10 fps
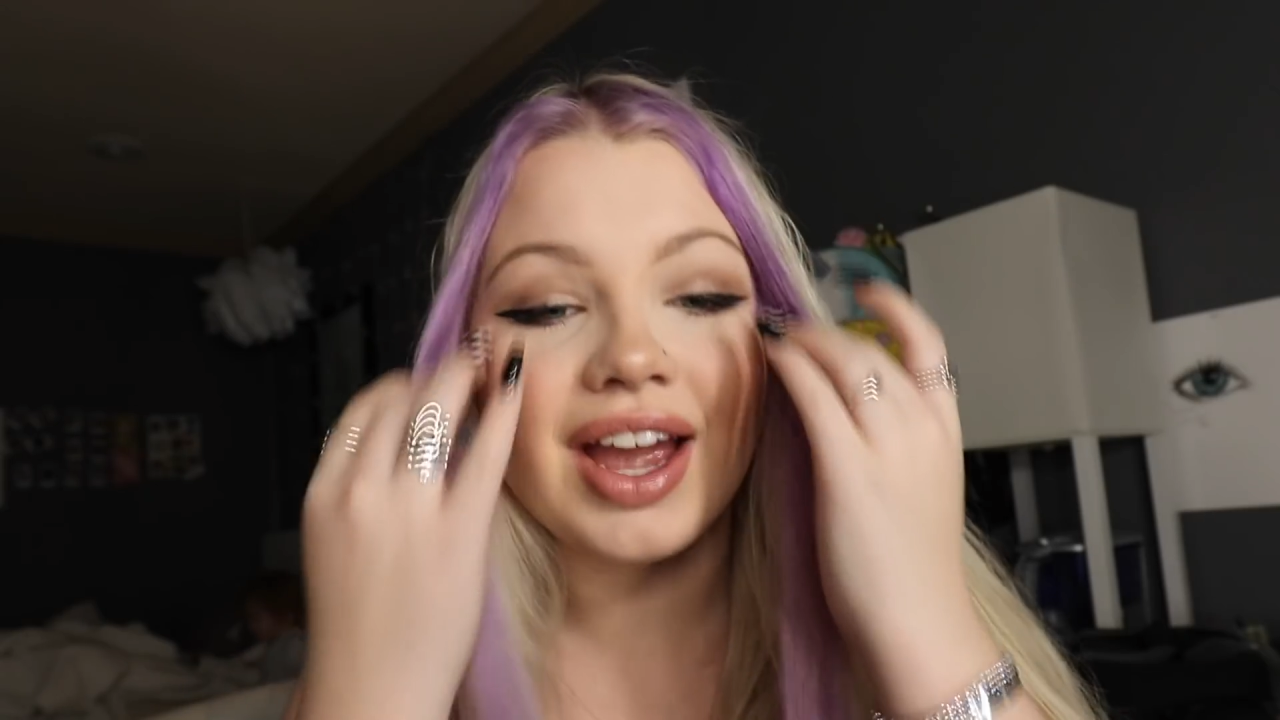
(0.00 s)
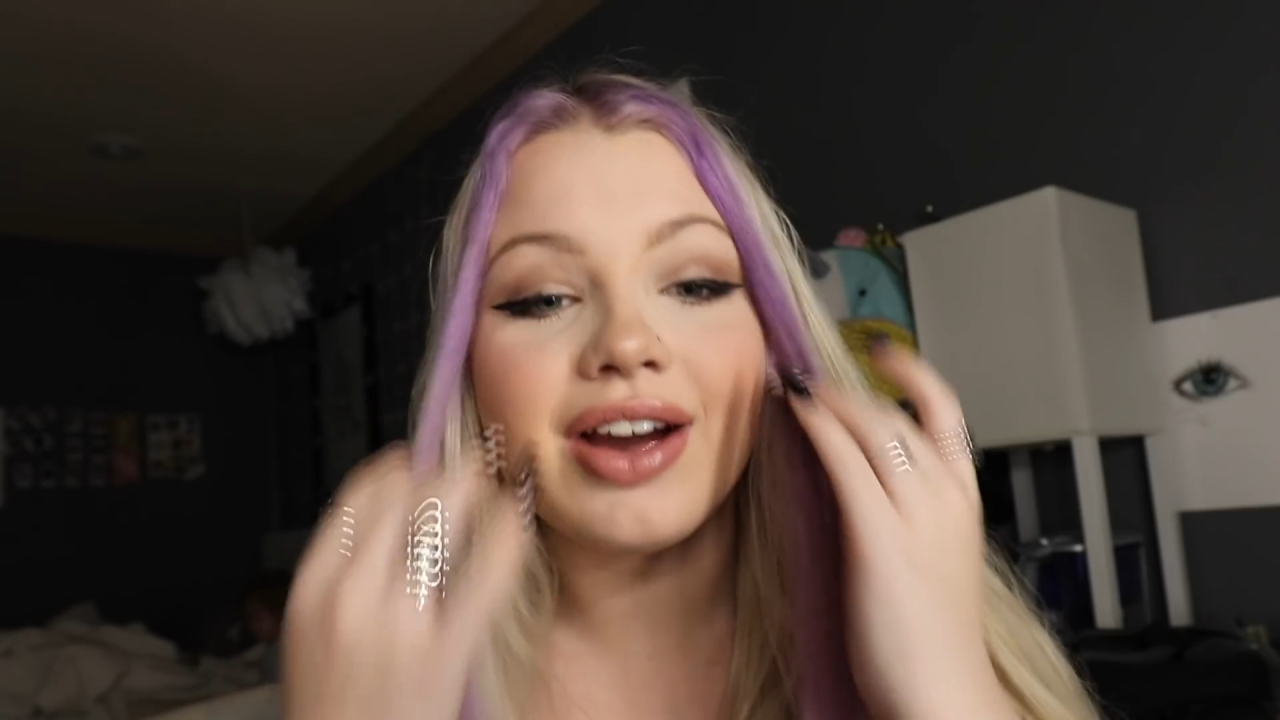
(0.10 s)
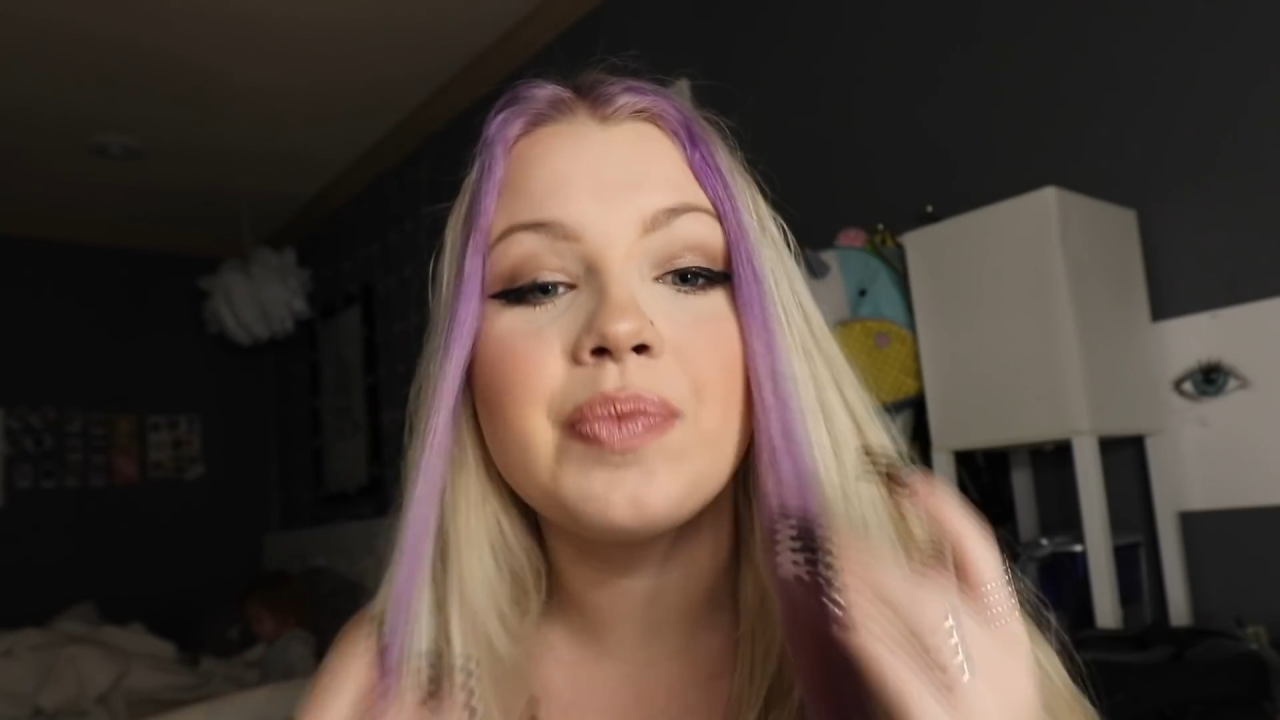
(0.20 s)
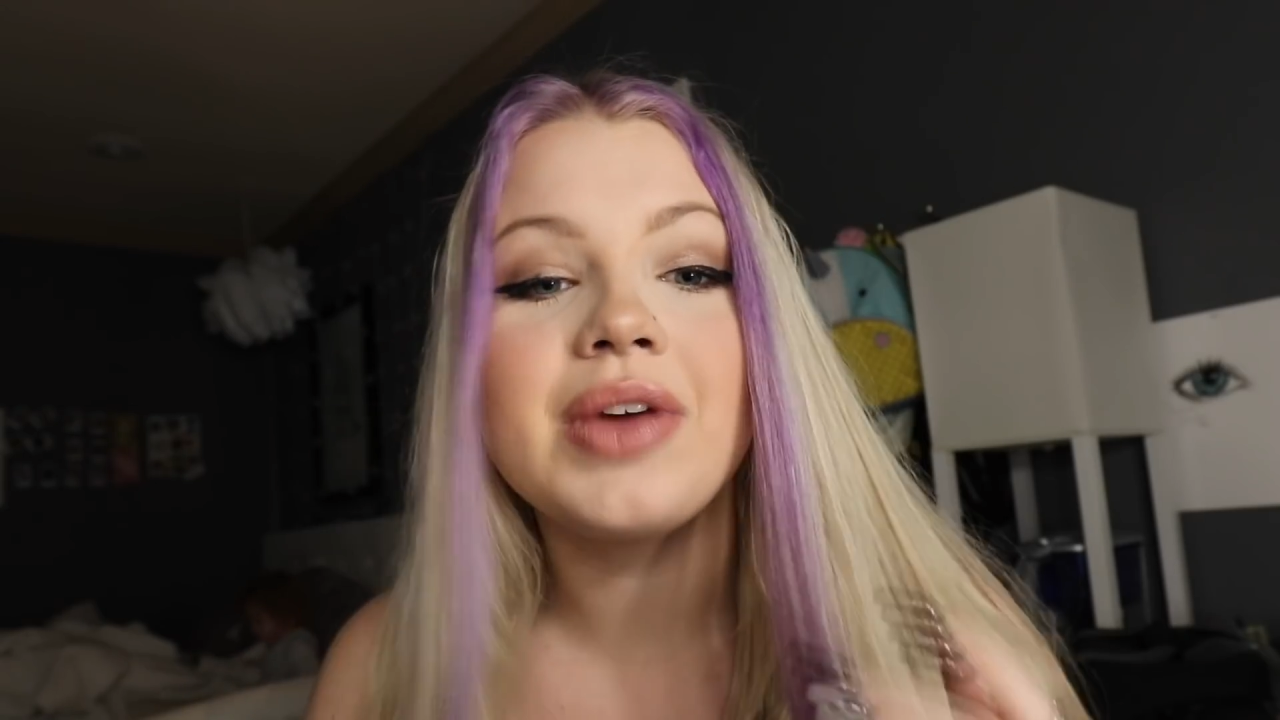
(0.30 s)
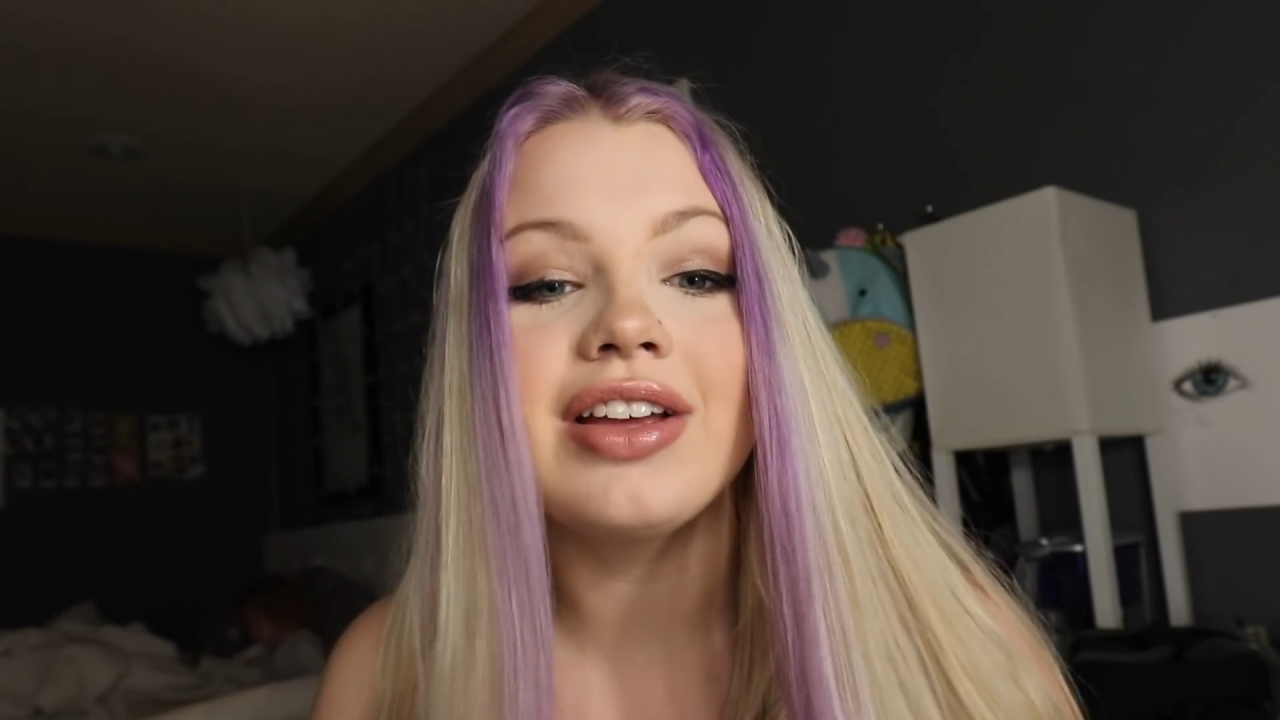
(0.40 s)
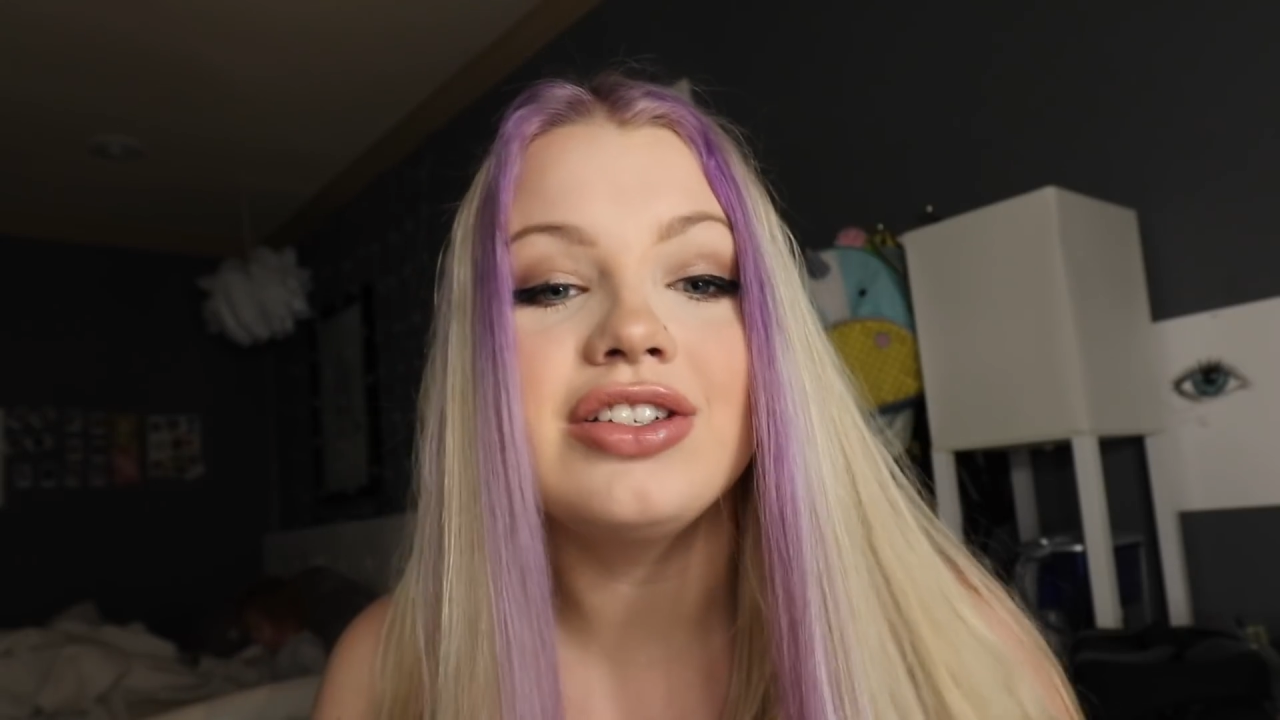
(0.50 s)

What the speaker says: I hope y'all